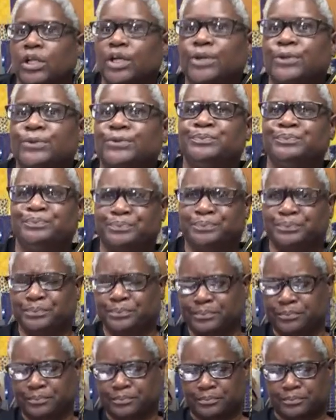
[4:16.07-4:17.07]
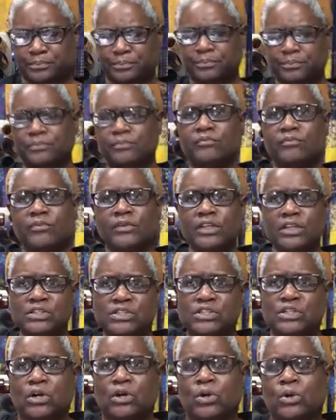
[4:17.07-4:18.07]
low
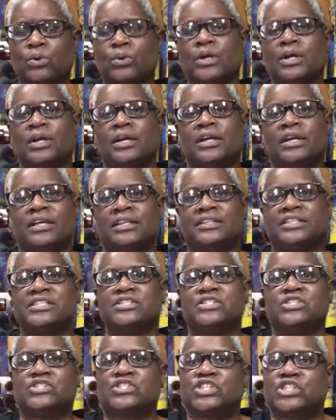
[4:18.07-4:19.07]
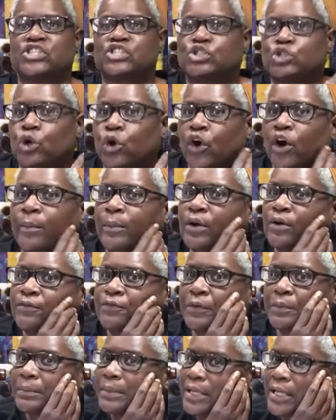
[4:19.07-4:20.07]
so this is just normal
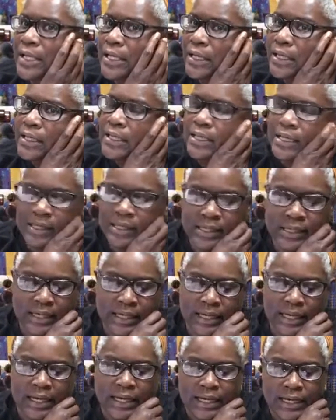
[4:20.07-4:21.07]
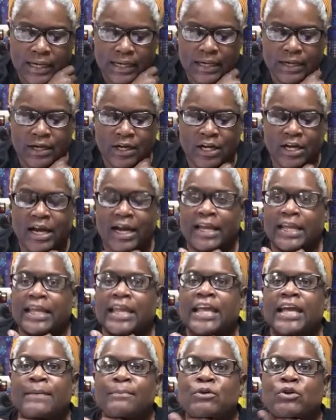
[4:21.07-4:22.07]
for me uh,
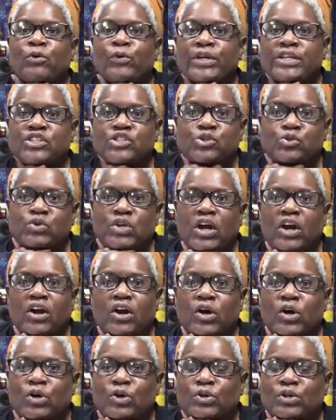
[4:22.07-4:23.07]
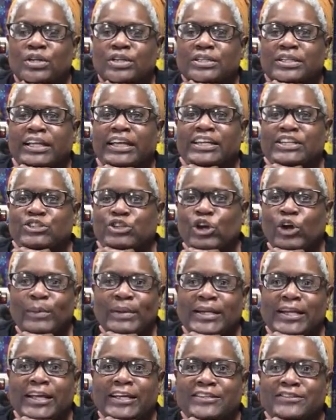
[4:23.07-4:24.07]
I am going to call like
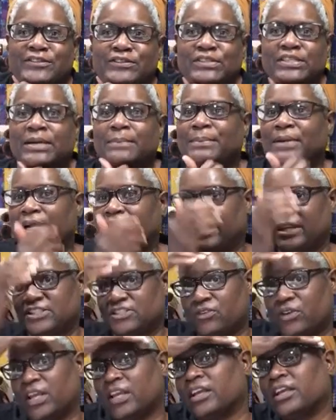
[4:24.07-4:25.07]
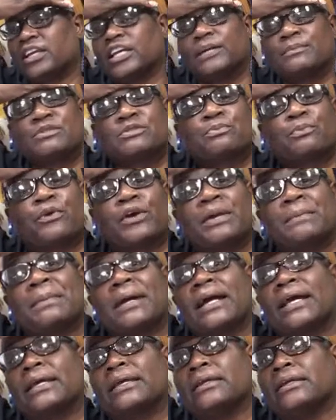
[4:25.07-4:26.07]
Terminix or somebody so they can come spray
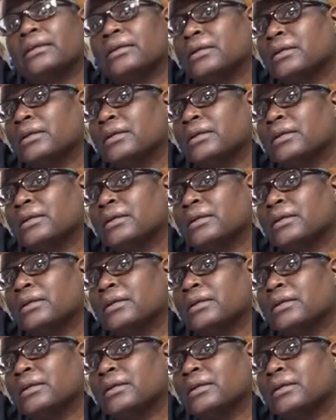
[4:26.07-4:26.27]
my